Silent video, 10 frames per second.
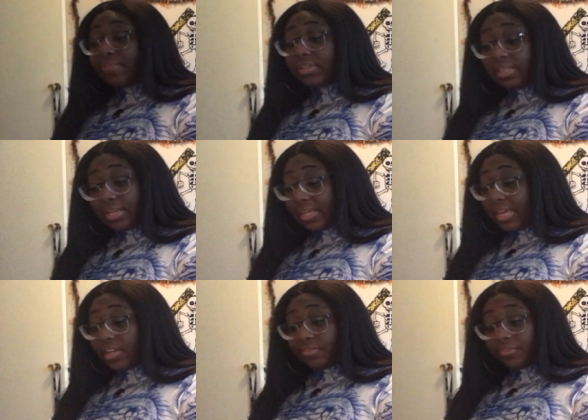everything I
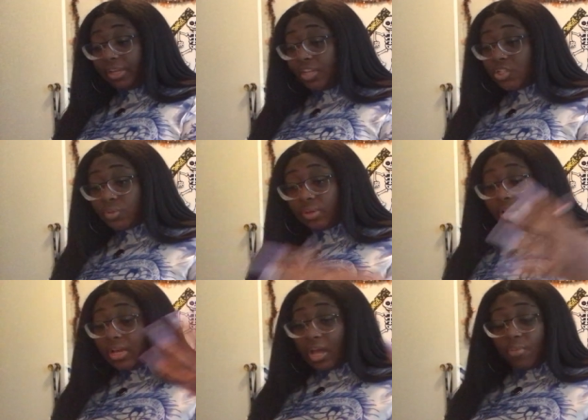can to forget you.
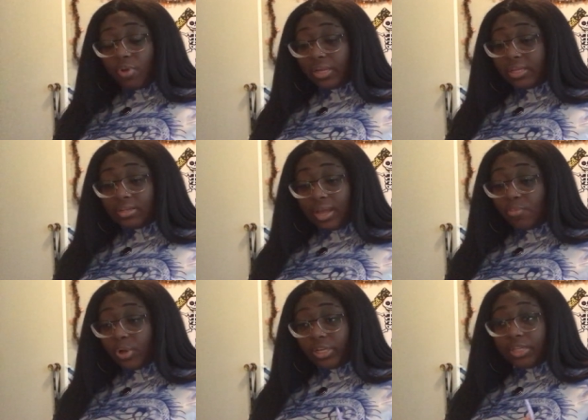I'm working
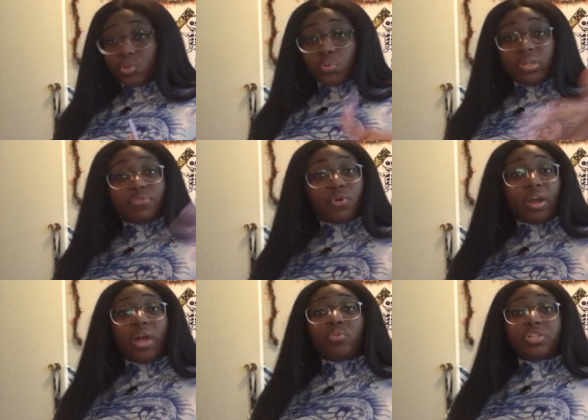I'm working
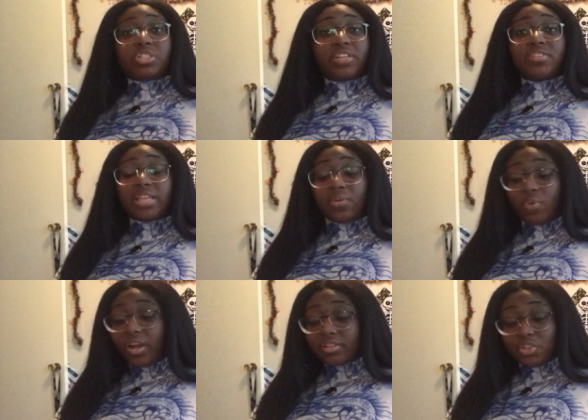24-hour shifts at
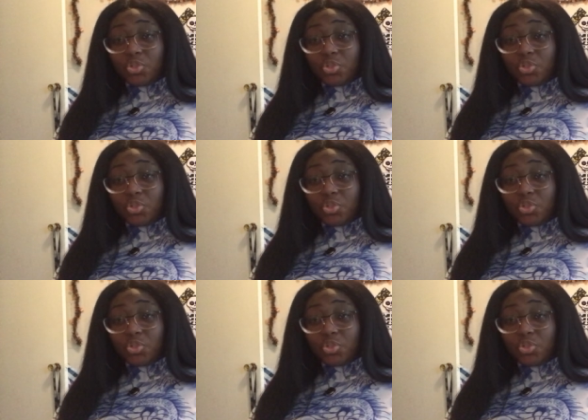work to